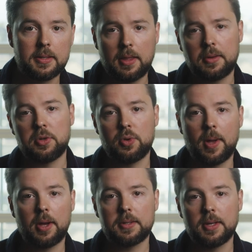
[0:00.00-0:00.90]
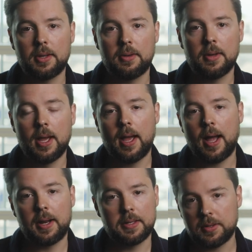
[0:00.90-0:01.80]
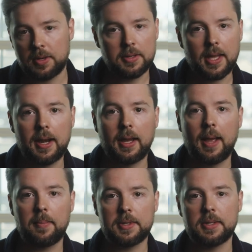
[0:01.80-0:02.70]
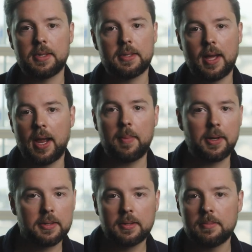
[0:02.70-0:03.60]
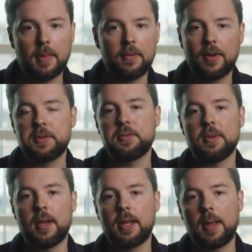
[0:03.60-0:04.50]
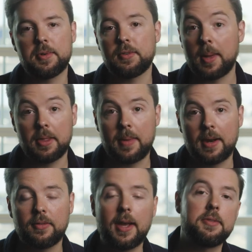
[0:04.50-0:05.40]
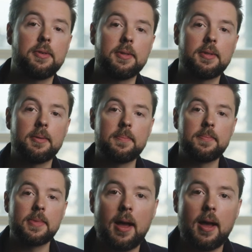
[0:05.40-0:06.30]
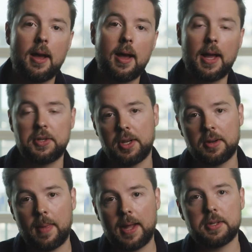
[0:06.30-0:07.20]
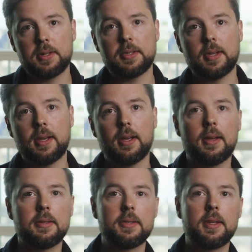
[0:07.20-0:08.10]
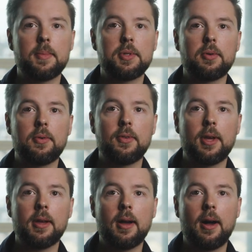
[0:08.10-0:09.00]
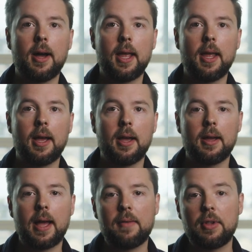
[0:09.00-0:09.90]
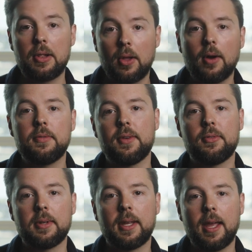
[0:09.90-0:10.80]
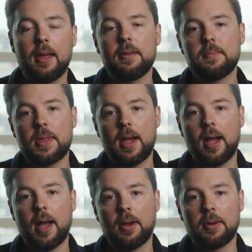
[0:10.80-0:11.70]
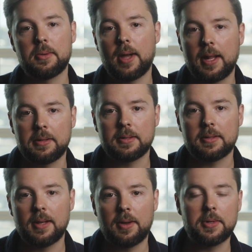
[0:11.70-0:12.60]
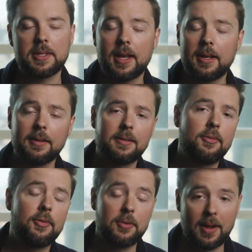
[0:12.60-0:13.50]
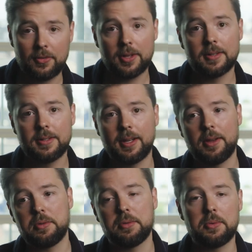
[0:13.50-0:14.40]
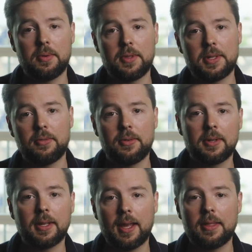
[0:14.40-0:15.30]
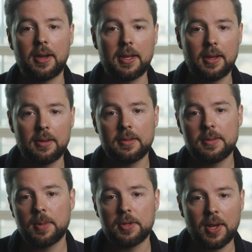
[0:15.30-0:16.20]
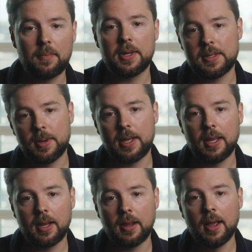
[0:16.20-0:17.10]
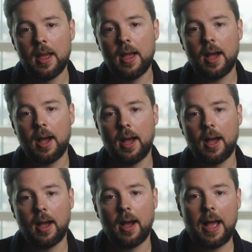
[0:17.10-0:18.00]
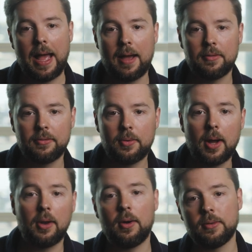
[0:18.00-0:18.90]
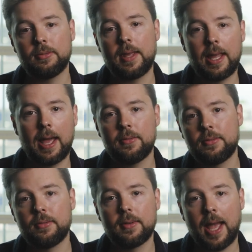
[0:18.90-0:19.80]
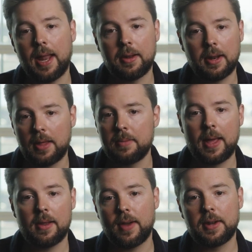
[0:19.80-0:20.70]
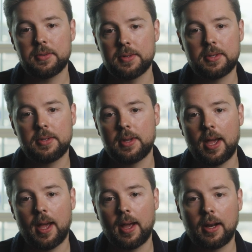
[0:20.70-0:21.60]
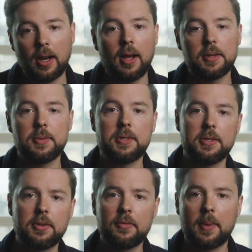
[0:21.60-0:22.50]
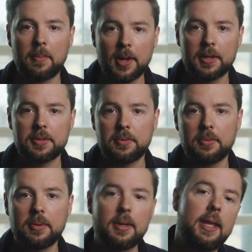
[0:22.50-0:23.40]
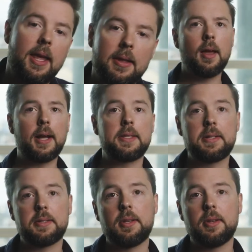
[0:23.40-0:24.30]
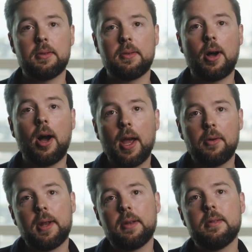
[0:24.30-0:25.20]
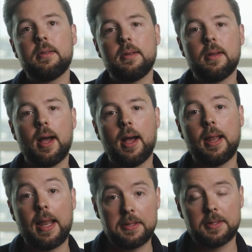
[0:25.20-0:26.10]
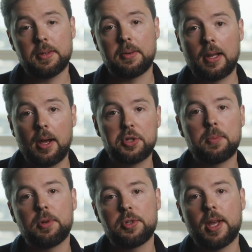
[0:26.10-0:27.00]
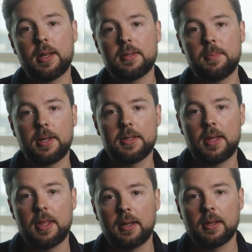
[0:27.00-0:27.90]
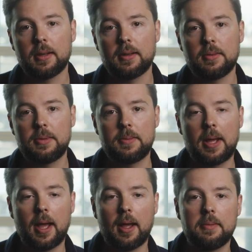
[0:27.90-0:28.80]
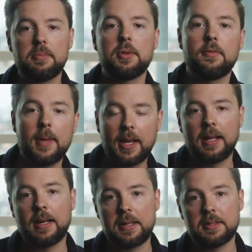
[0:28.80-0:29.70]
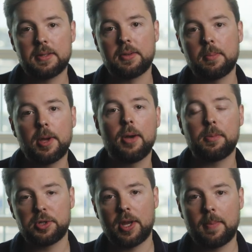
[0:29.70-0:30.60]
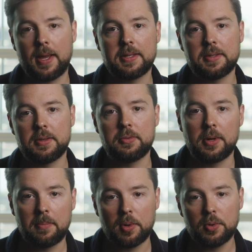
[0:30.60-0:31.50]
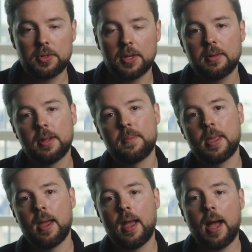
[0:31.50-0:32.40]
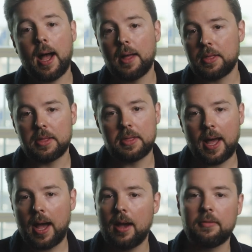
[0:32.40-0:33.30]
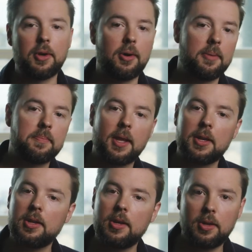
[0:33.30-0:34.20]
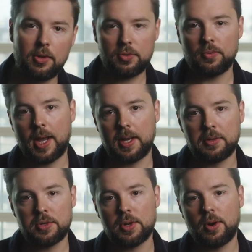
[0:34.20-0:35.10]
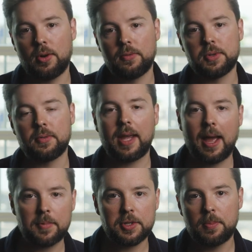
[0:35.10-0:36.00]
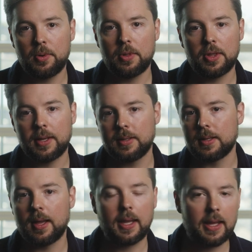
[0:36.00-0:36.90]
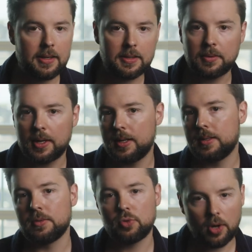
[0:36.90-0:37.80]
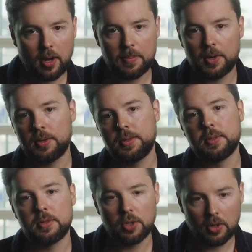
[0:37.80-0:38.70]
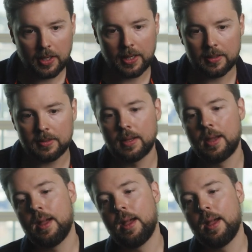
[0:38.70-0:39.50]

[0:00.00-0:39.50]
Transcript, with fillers: C300 Mark II, and I still use Canon cameras to this day amongst uh, cameras from other manufacturers. As you can imagine, as a, as a cinematographer, I uh, have a lot of different kit uh, and it would take forever to go through all of the different kit that I use. But generally speaking, uh, I have quite a lot of EF, Canon, and other manufacturers' uh, glass, which is sort of my personal kit. I tend to hire in uh, lenses on larger projects because I think uh, sort of picking lenses on a per project basis is really important. Other than that, I've got a huge range of sort of camera support things like Easyrigs and tripods and dollies